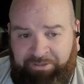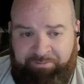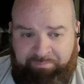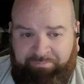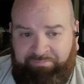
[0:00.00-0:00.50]

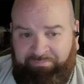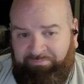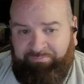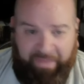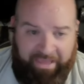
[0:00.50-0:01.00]
But
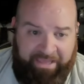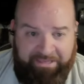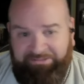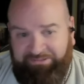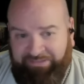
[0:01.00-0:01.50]

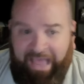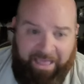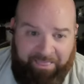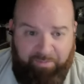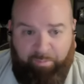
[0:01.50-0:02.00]
Paige
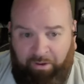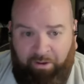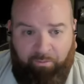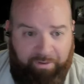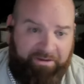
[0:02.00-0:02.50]
had the
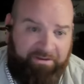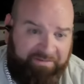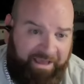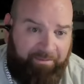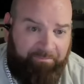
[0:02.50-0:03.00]
ball when the
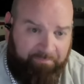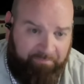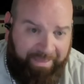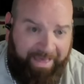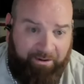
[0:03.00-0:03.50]
time
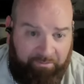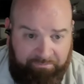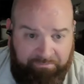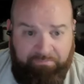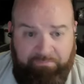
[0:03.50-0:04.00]
mattered.